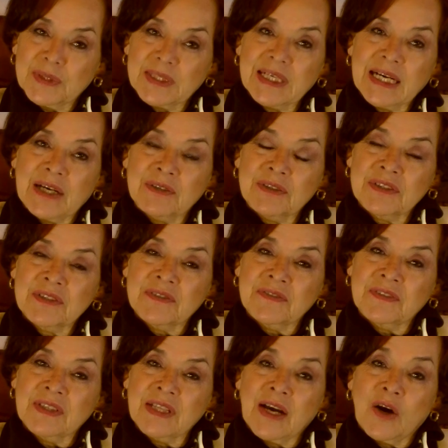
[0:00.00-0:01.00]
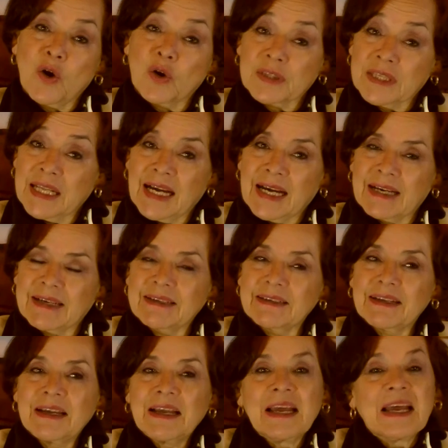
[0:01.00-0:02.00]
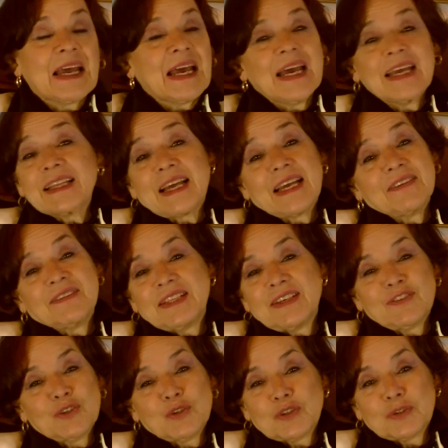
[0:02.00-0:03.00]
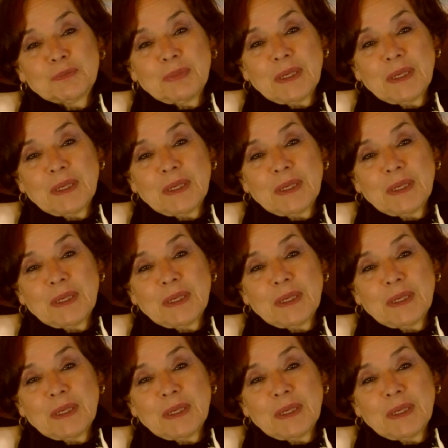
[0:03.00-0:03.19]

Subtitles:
accounts online, and I have never looked